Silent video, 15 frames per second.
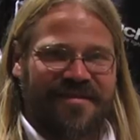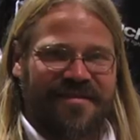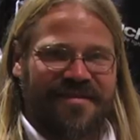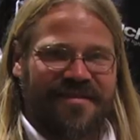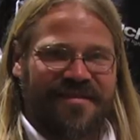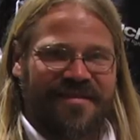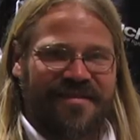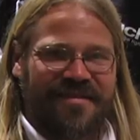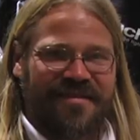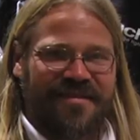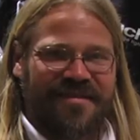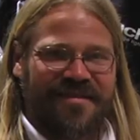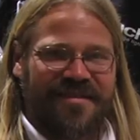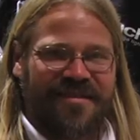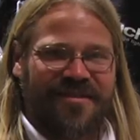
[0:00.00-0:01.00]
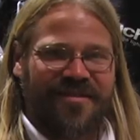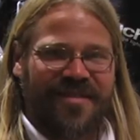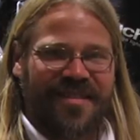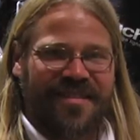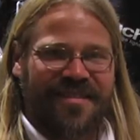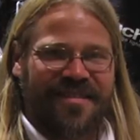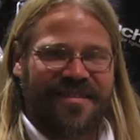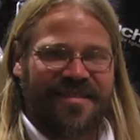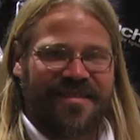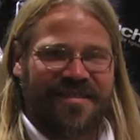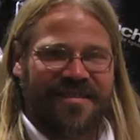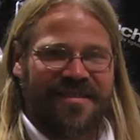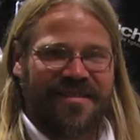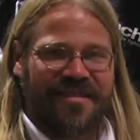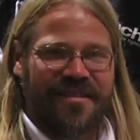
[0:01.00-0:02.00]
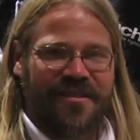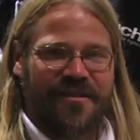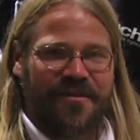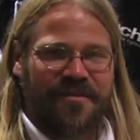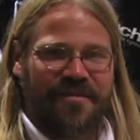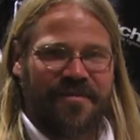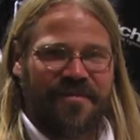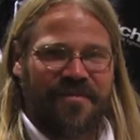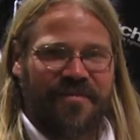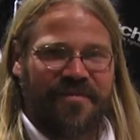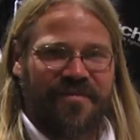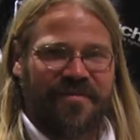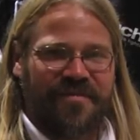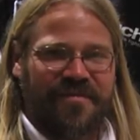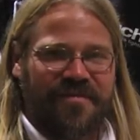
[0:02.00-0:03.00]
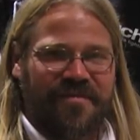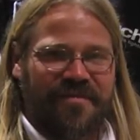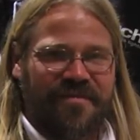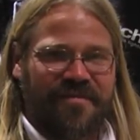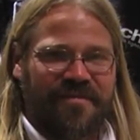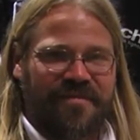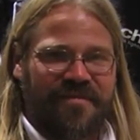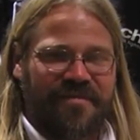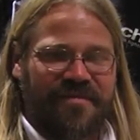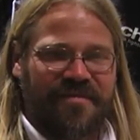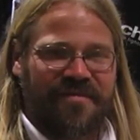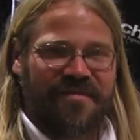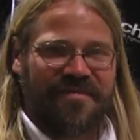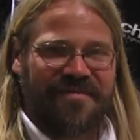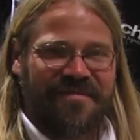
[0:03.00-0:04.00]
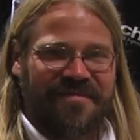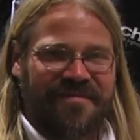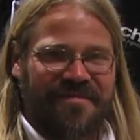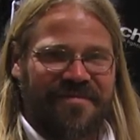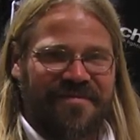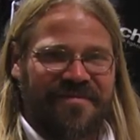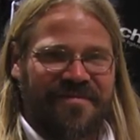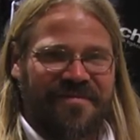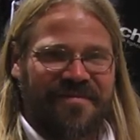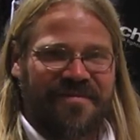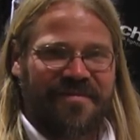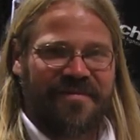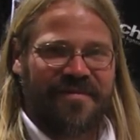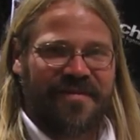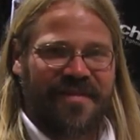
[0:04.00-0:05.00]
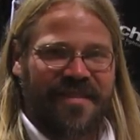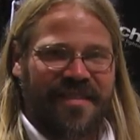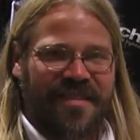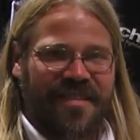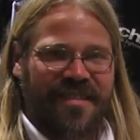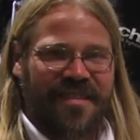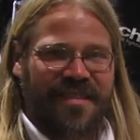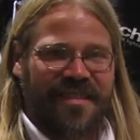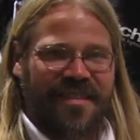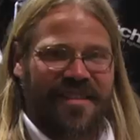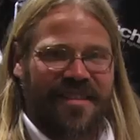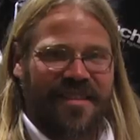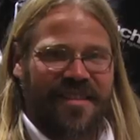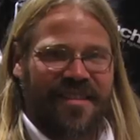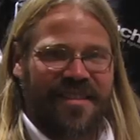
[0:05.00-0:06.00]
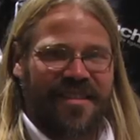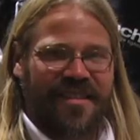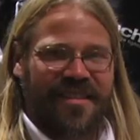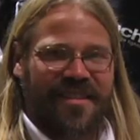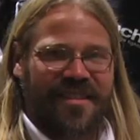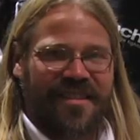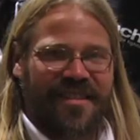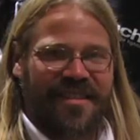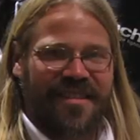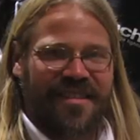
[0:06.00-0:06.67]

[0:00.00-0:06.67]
(not speaking)